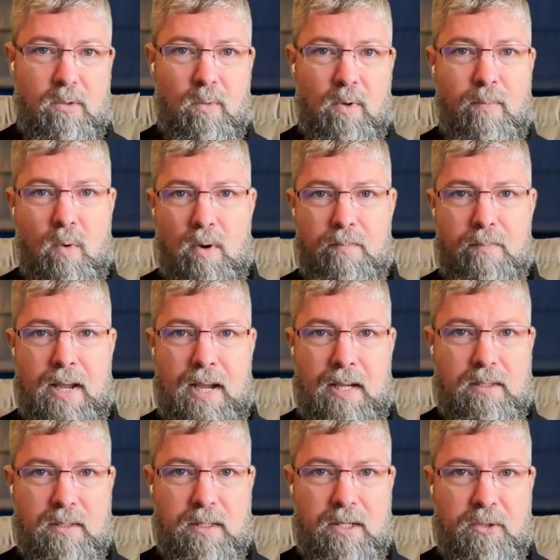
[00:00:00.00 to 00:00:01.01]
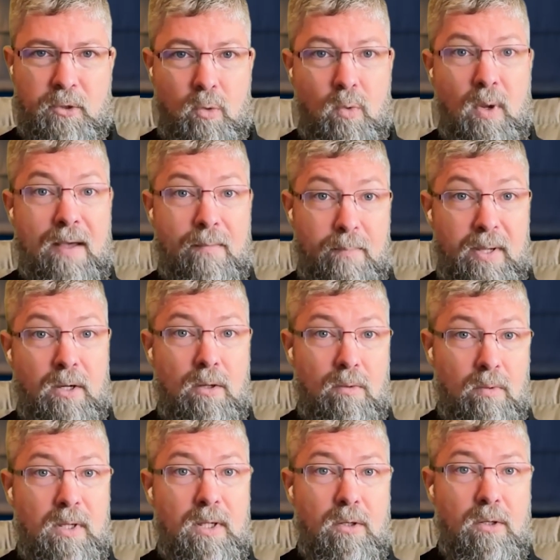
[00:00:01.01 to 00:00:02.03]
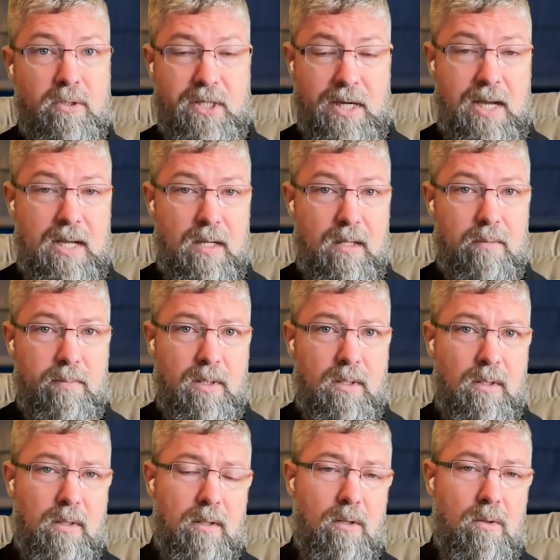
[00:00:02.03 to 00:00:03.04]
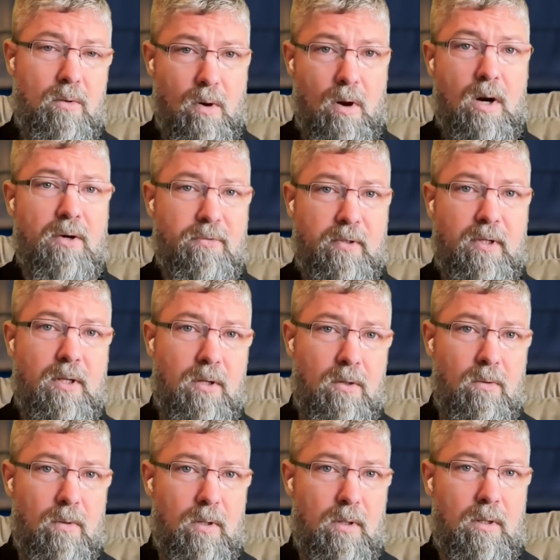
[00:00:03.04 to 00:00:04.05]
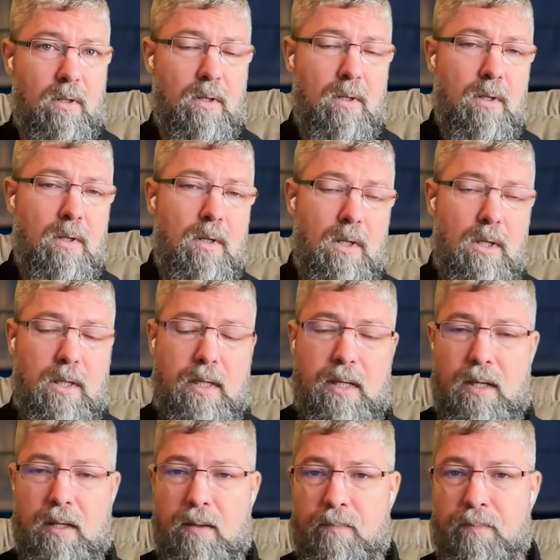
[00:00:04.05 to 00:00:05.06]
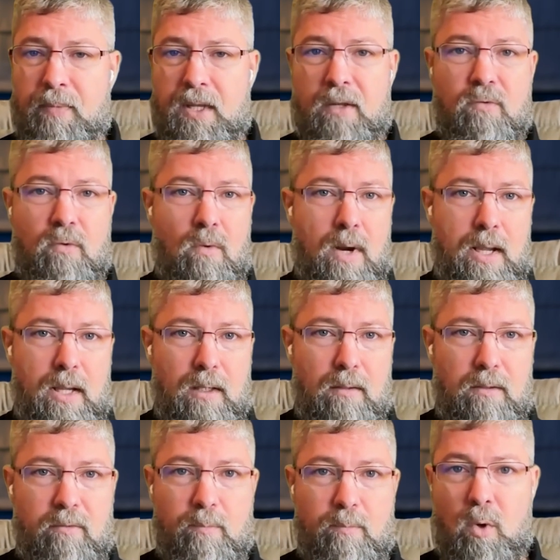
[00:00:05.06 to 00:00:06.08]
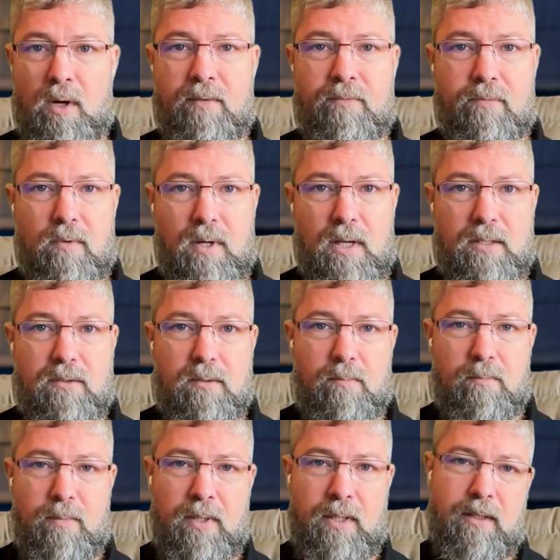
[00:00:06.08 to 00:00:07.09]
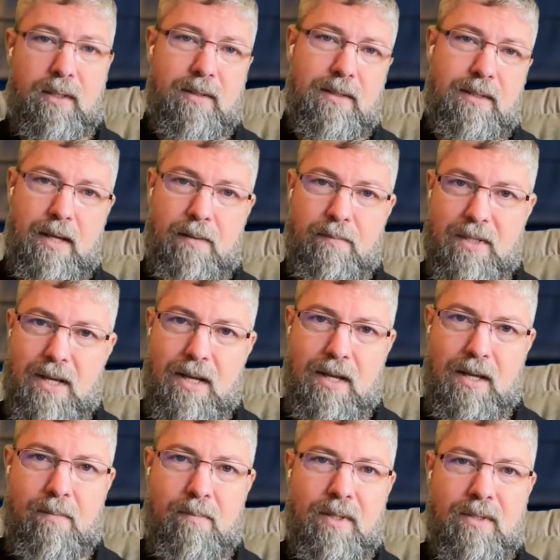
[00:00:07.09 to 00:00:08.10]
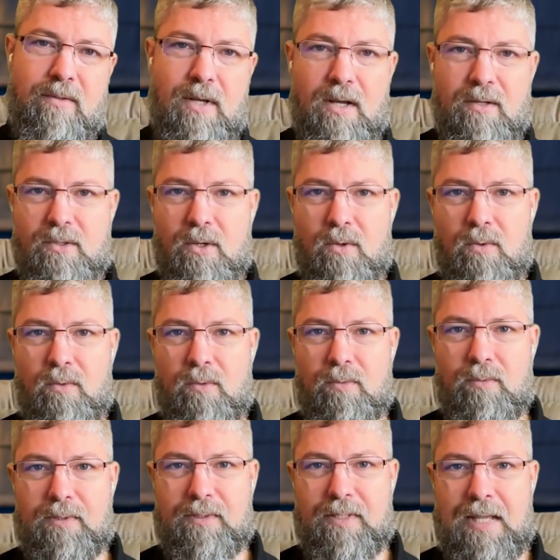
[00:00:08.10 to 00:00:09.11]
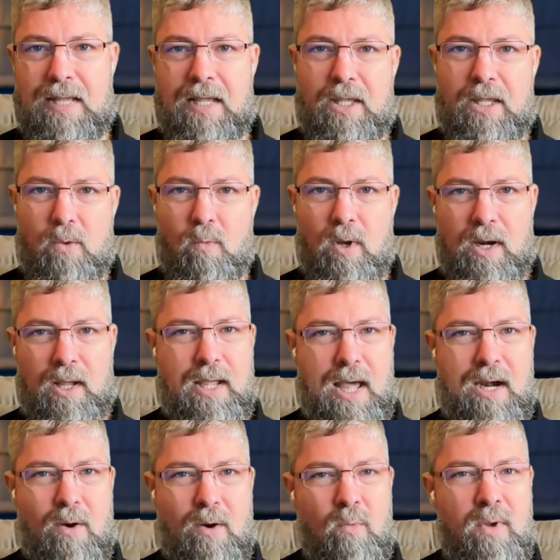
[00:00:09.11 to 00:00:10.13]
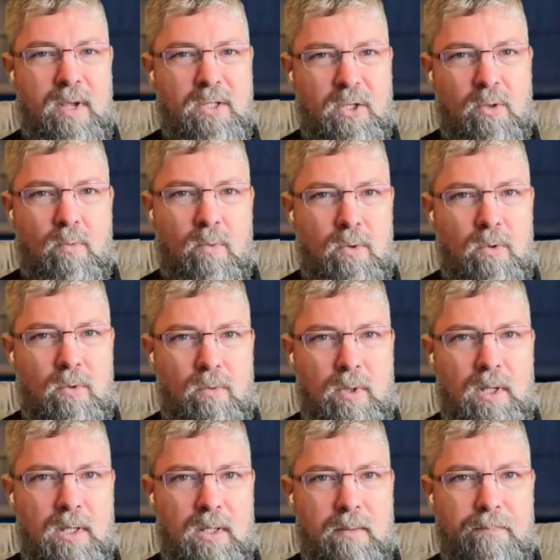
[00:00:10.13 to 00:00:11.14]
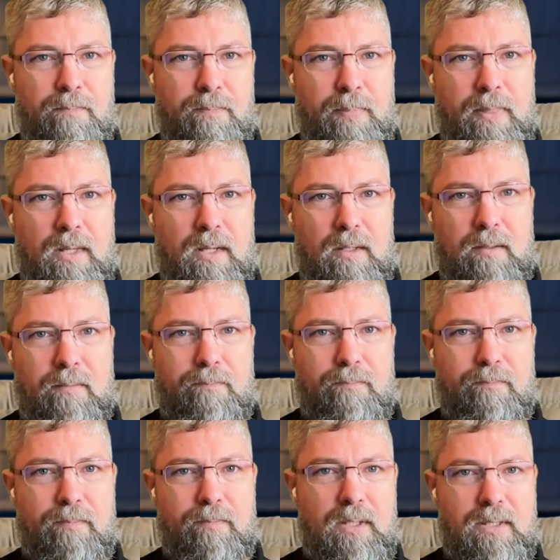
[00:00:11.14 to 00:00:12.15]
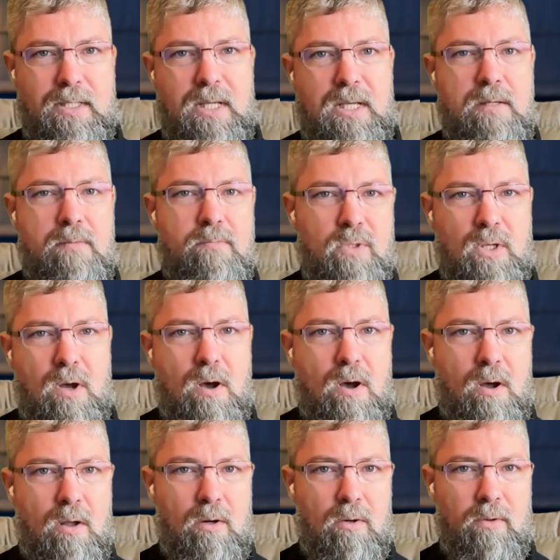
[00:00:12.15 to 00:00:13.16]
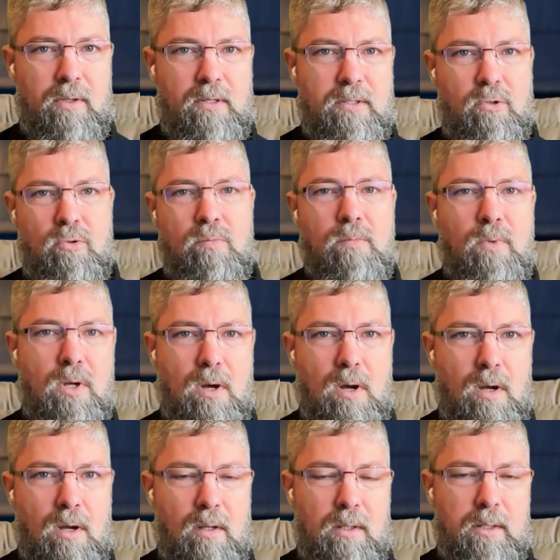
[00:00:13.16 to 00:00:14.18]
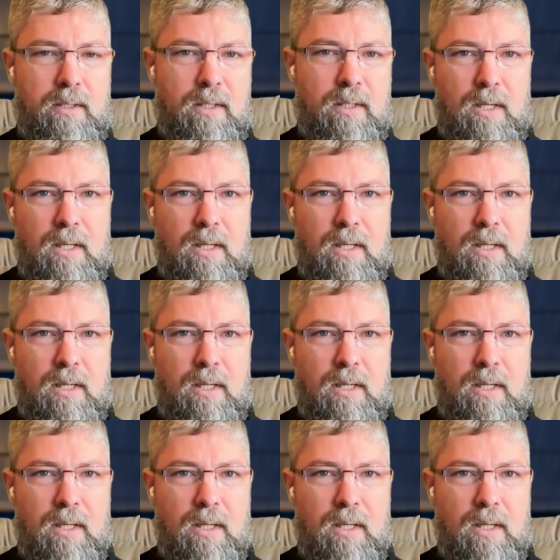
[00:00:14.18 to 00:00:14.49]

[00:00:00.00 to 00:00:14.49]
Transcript: a report back that says you have been doing your job, you are secure, it's great. It's boring for us, but at the same time, it's also you want to kind of reach through the the Teams call or the Zoom call